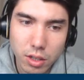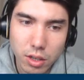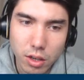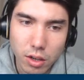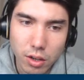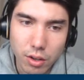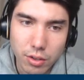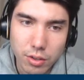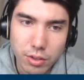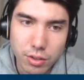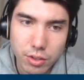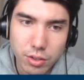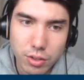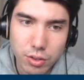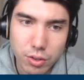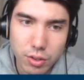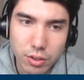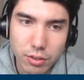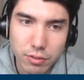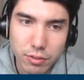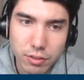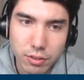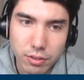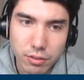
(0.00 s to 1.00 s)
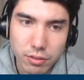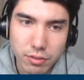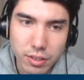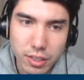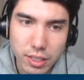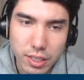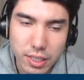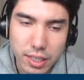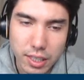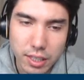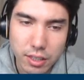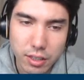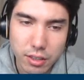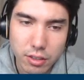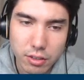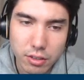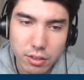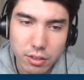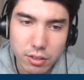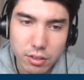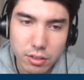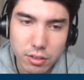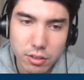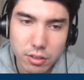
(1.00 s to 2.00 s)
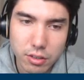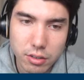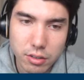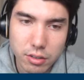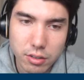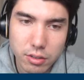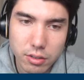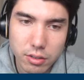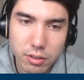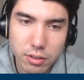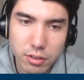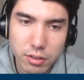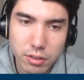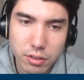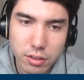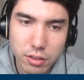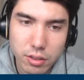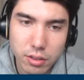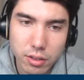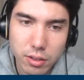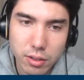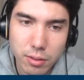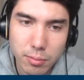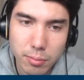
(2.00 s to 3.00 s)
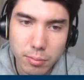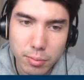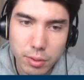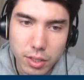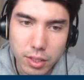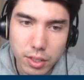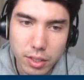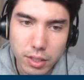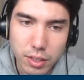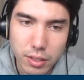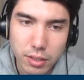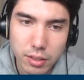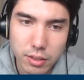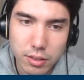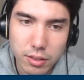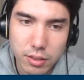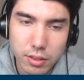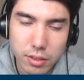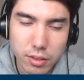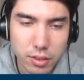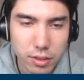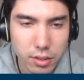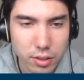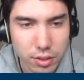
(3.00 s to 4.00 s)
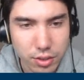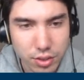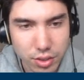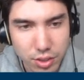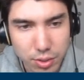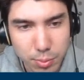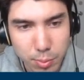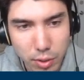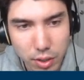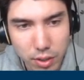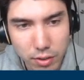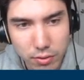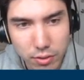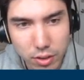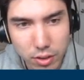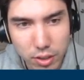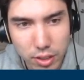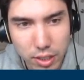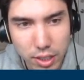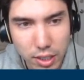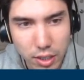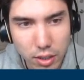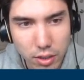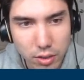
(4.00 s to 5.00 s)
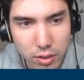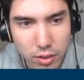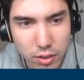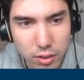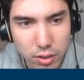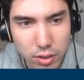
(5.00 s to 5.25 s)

Also going for a fianchetto. But does this pawn fall now?